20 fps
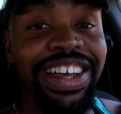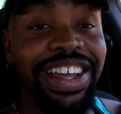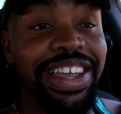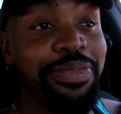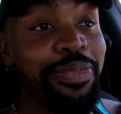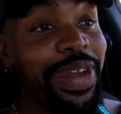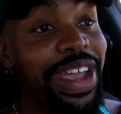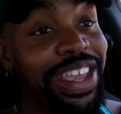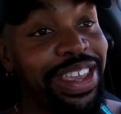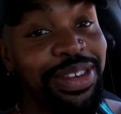it
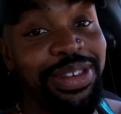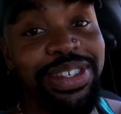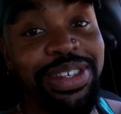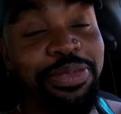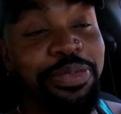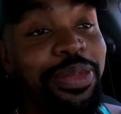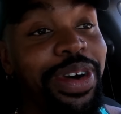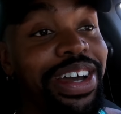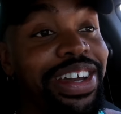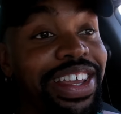can make you
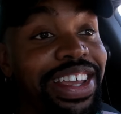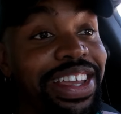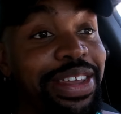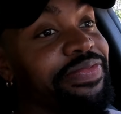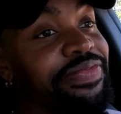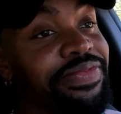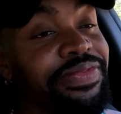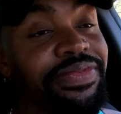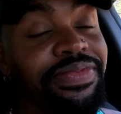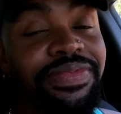some money.
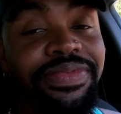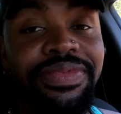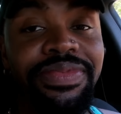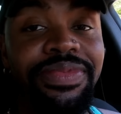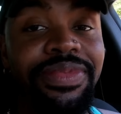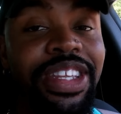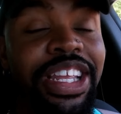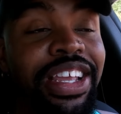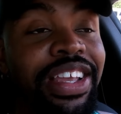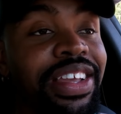
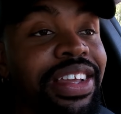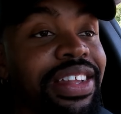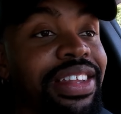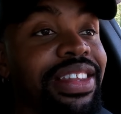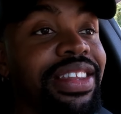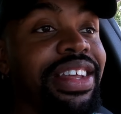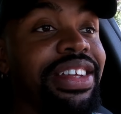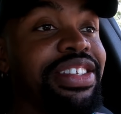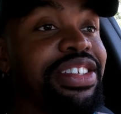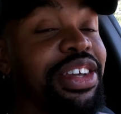
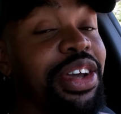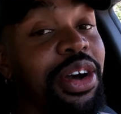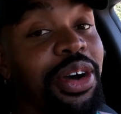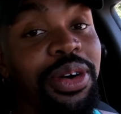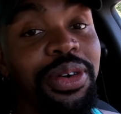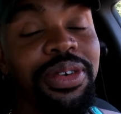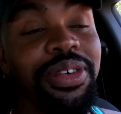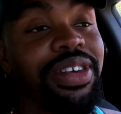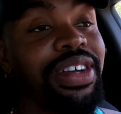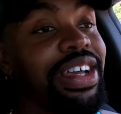Let's
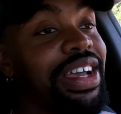go.